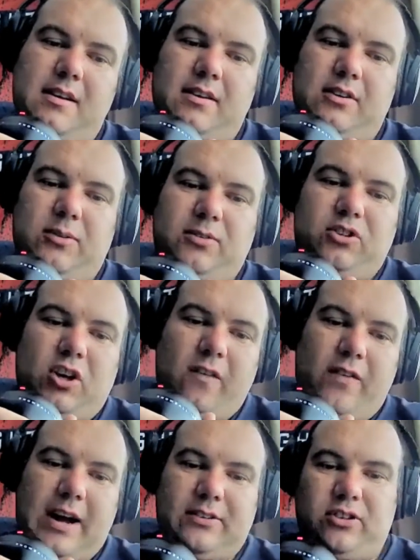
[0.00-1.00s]
So in
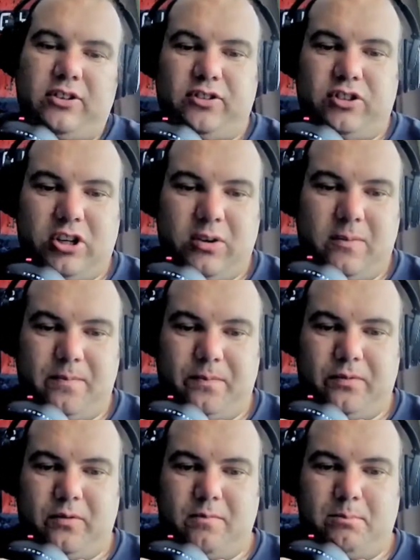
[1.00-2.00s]
2002,
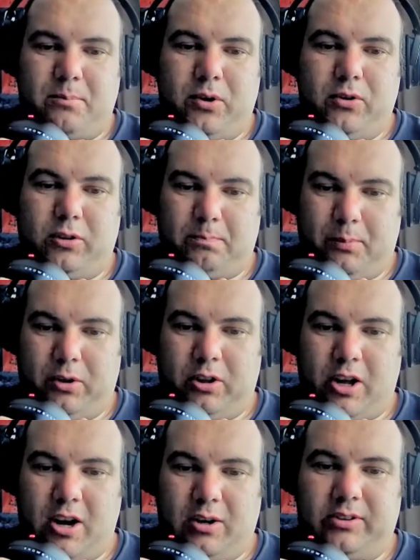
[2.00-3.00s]

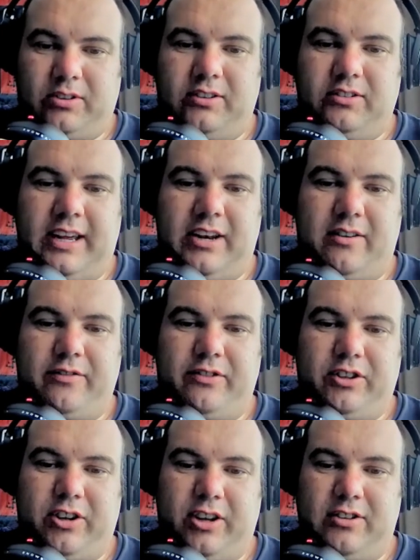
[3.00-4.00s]
Bulldog was intent on
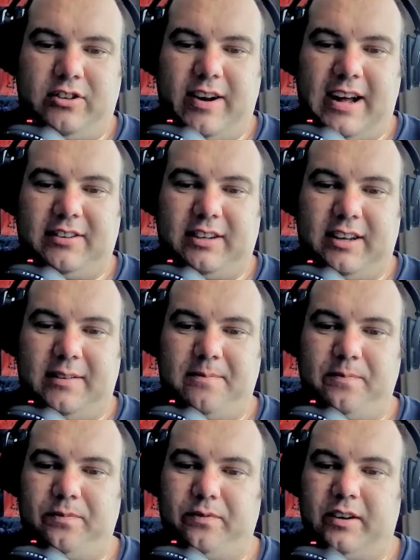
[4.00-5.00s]
returning to wrestling.
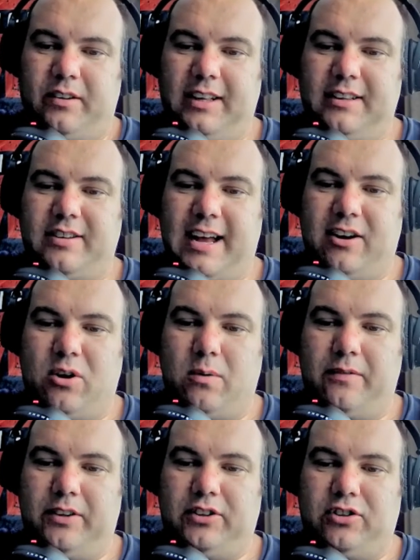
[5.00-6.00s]
He did tag up
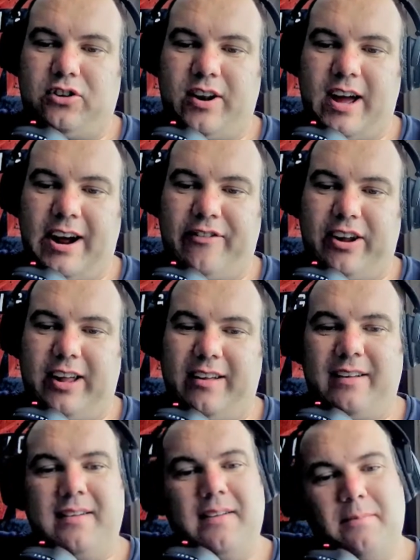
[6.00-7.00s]
with his son, Harry,
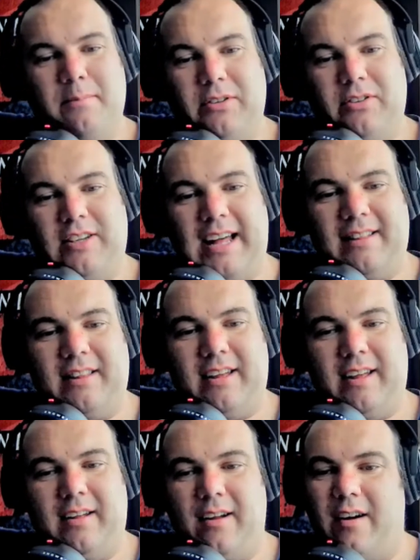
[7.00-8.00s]
but
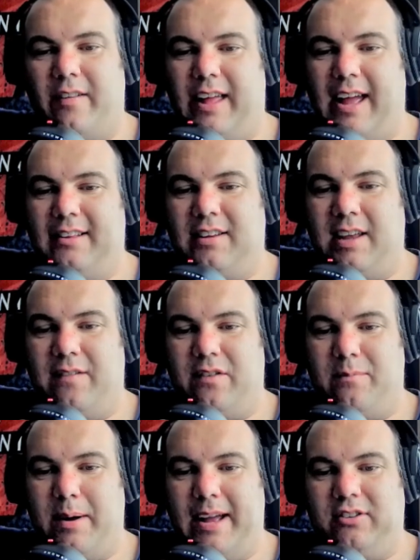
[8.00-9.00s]
sadly, on the 18th of
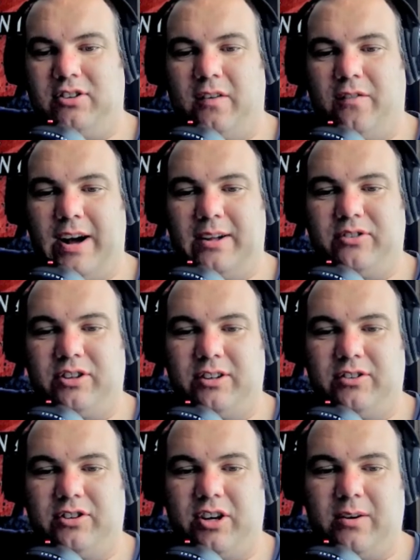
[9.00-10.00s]
May
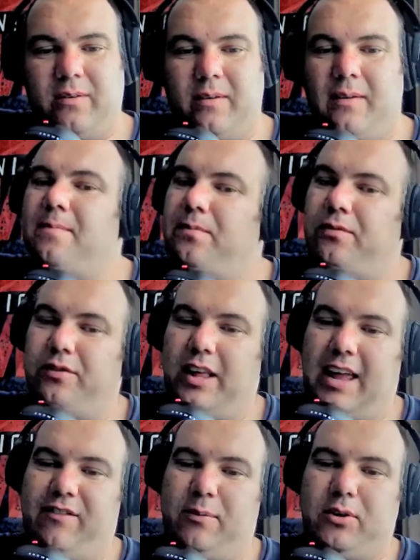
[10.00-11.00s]
2002,
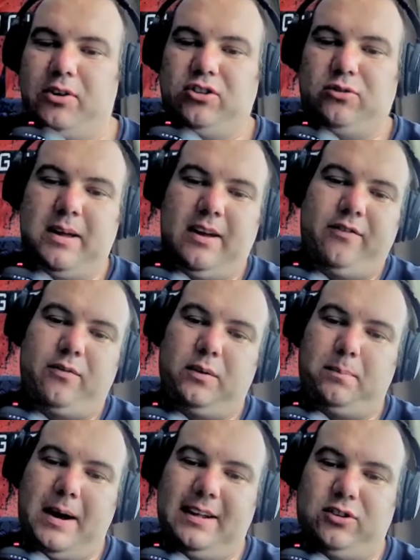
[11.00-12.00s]
Davey Boy Smith would
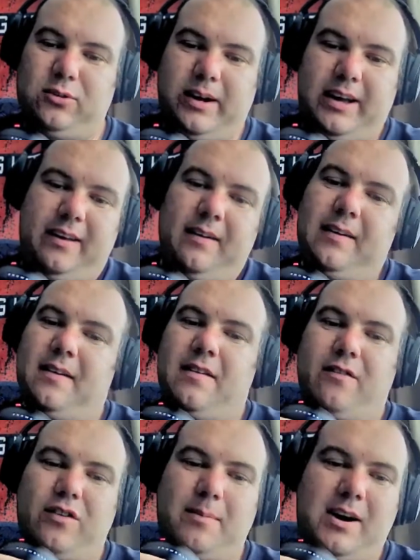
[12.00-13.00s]
pass away
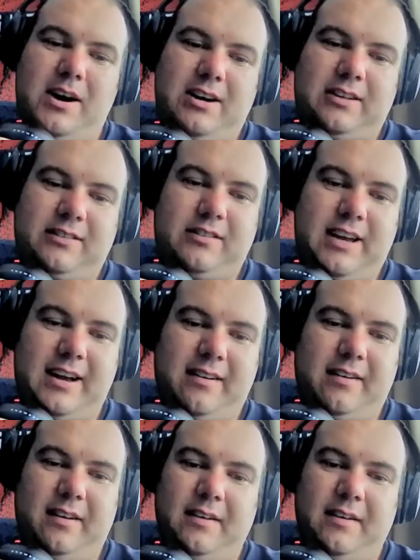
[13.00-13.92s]
from a heart attack.